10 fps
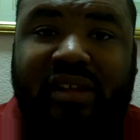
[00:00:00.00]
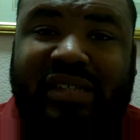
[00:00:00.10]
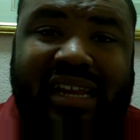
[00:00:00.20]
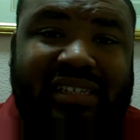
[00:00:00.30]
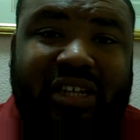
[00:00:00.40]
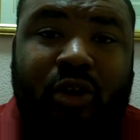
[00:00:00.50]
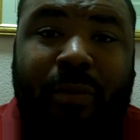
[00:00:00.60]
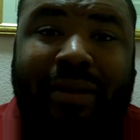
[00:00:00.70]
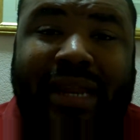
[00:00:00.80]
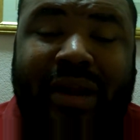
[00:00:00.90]
There's not a
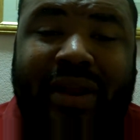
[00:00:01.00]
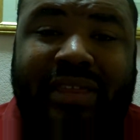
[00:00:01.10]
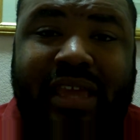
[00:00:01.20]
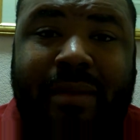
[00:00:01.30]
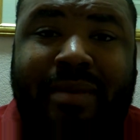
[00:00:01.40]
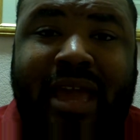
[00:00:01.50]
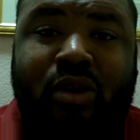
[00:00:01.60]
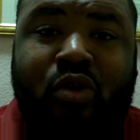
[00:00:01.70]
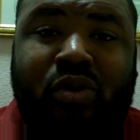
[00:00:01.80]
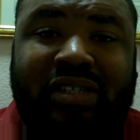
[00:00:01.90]
single player in the
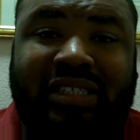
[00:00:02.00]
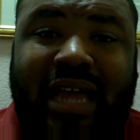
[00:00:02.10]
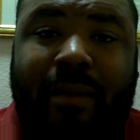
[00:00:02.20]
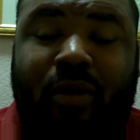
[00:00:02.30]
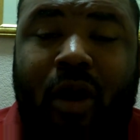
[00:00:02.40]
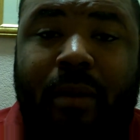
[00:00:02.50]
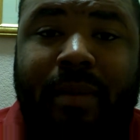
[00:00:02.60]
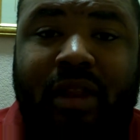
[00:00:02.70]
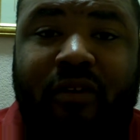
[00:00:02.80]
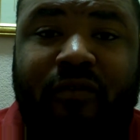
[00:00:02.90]
NBA who can stop
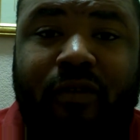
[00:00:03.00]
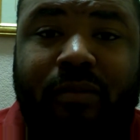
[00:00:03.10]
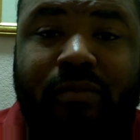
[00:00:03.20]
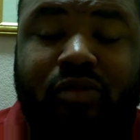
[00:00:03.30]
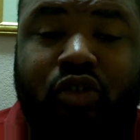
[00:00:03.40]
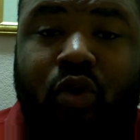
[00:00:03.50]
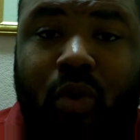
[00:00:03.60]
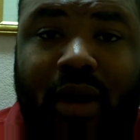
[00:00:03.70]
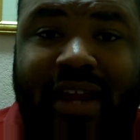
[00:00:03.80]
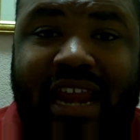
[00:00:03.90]
Carmelo from
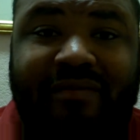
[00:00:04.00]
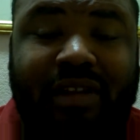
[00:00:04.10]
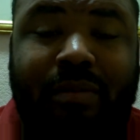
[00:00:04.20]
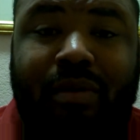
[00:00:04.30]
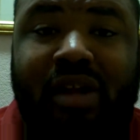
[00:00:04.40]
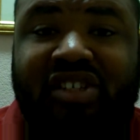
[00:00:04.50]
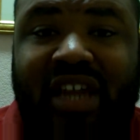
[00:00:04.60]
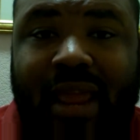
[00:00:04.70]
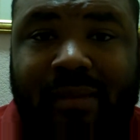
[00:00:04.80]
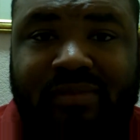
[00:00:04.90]
scoring, not even LeBron
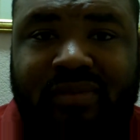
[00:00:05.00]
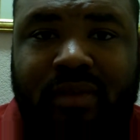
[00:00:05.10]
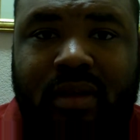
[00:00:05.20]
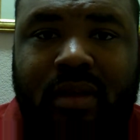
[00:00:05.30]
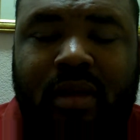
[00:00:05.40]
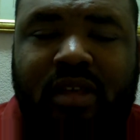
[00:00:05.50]
James.